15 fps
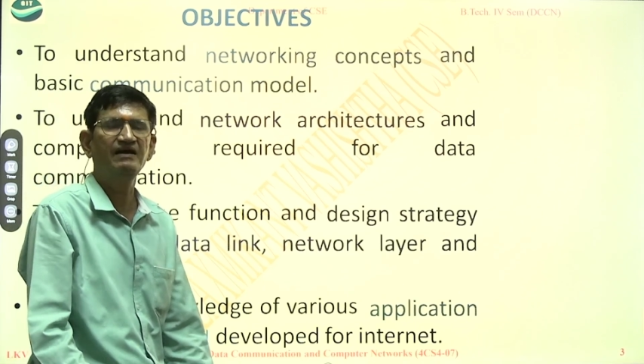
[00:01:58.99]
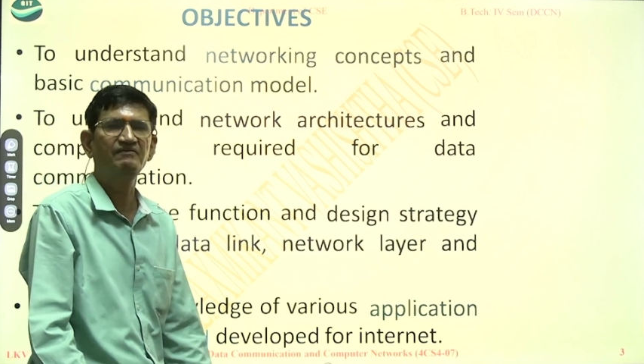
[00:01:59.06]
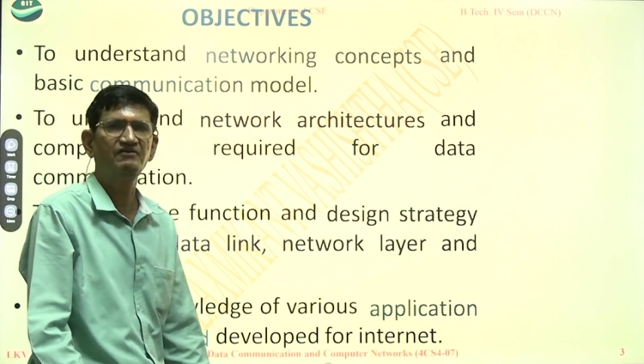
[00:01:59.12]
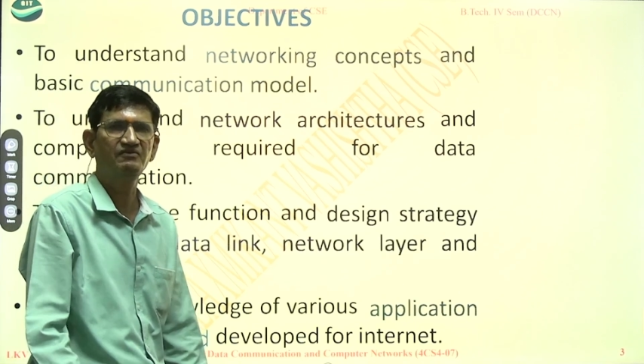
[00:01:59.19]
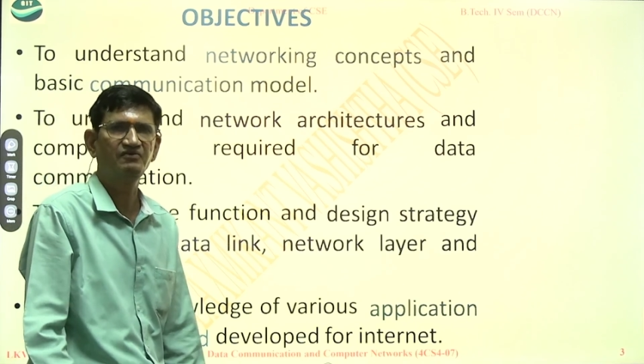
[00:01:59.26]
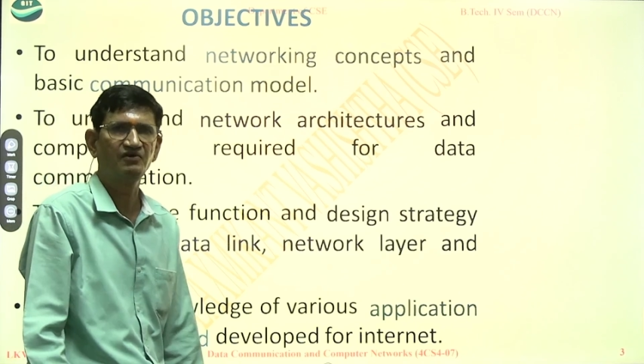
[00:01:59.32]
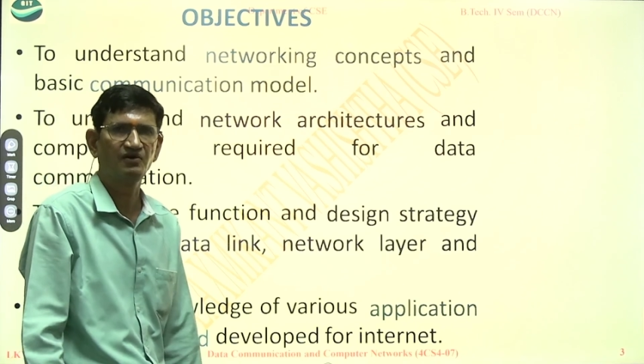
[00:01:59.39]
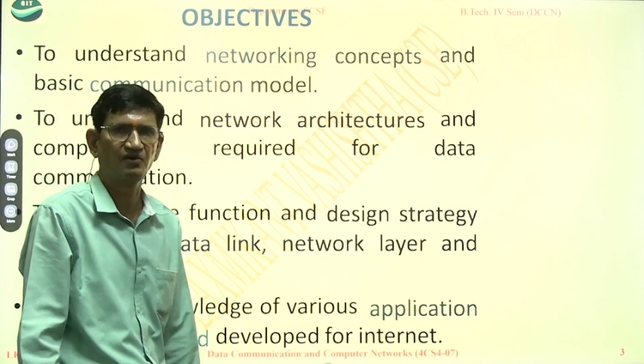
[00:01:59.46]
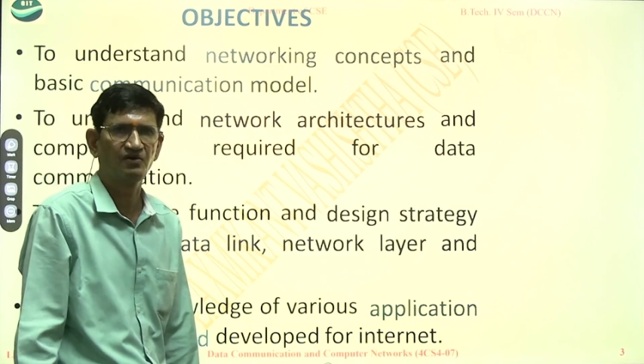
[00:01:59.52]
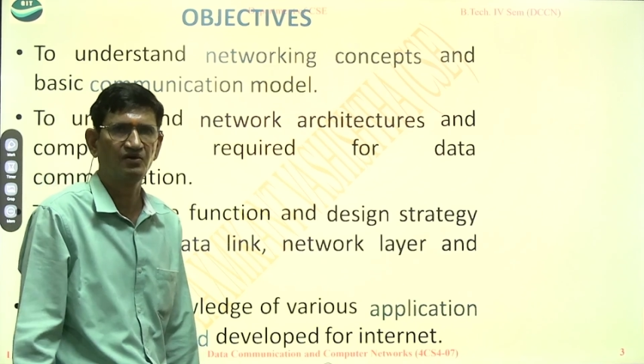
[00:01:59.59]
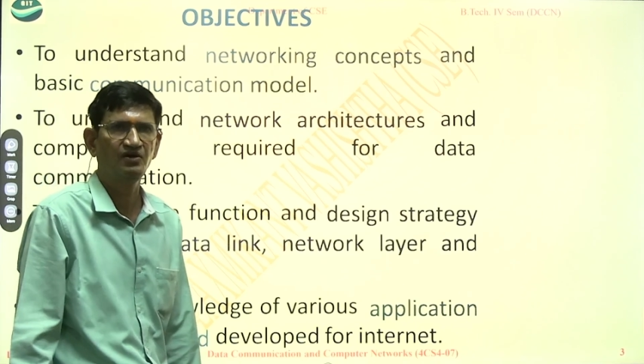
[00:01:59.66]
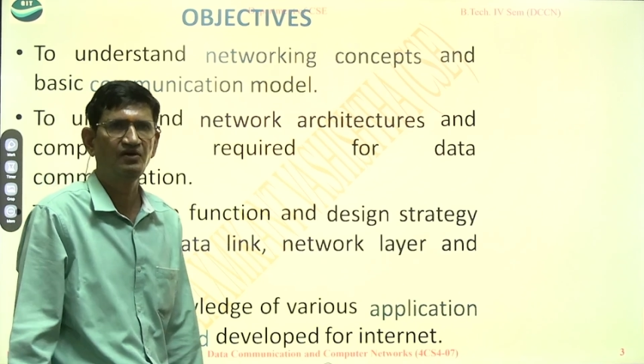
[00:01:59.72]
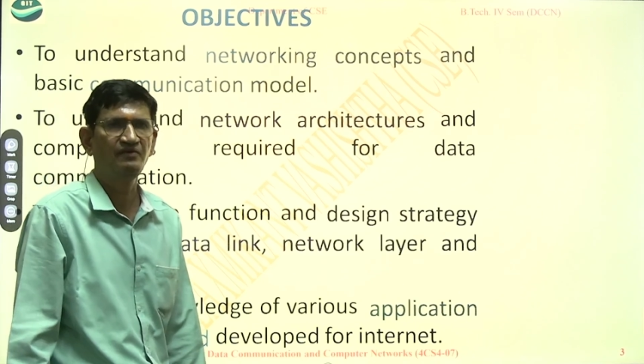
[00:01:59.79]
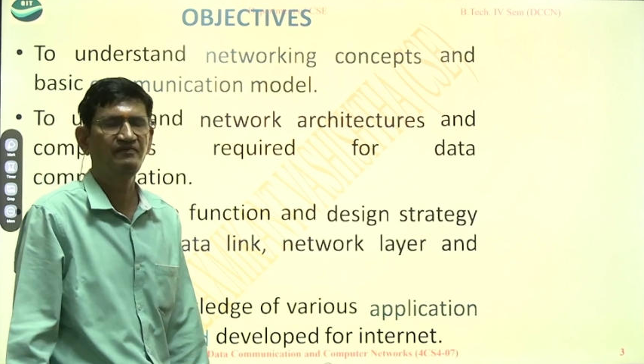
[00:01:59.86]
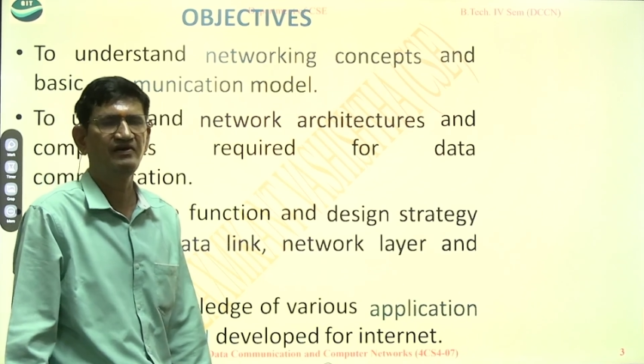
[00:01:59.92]
to follow?
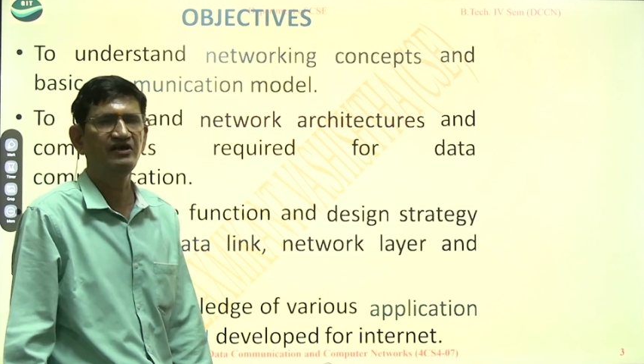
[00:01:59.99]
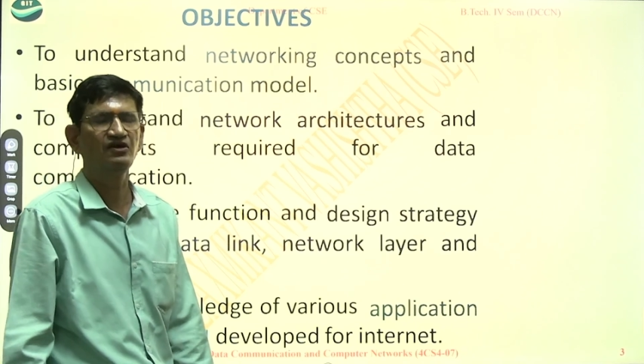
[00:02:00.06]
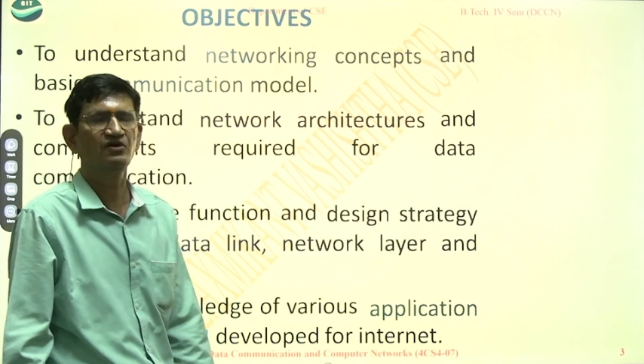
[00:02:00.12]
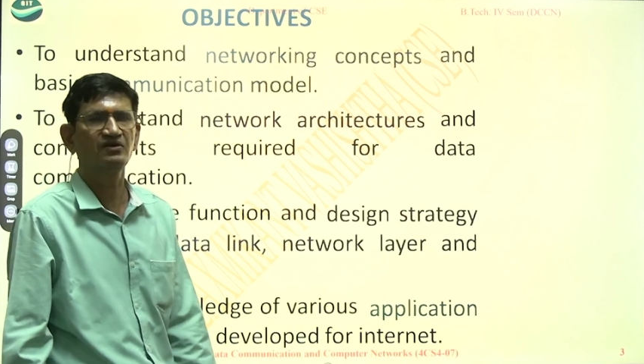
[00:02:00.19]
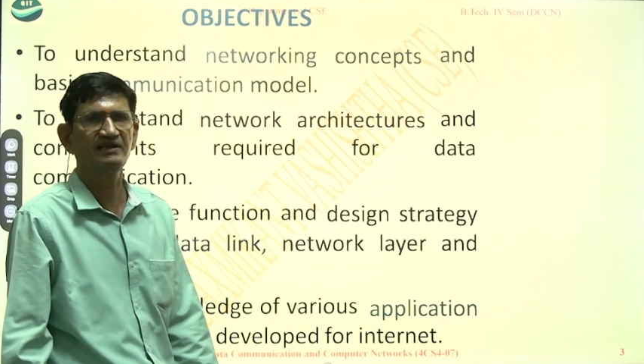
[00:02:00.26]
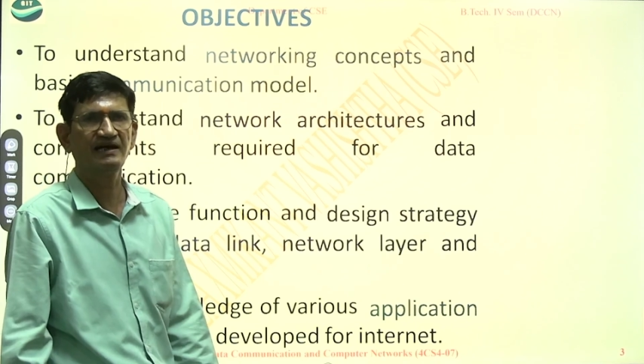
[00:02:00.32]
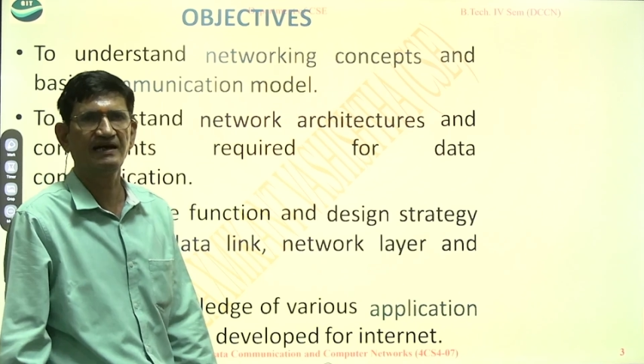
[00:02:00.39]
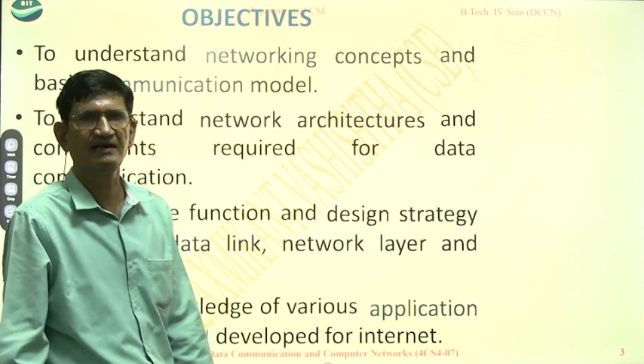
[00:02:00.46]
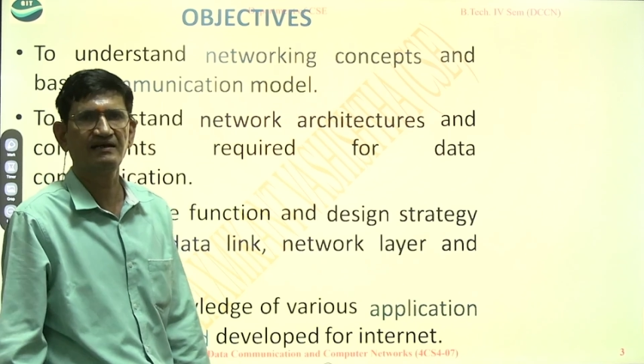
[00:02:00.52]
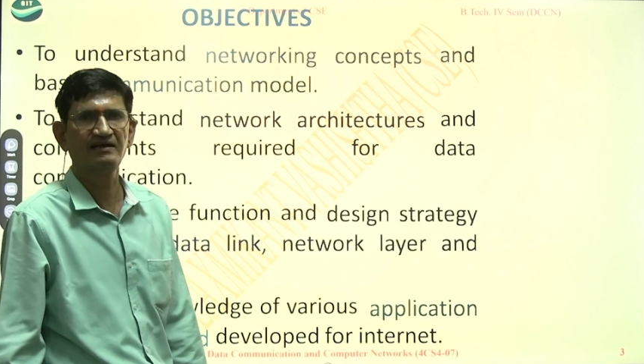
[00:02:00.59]
We know that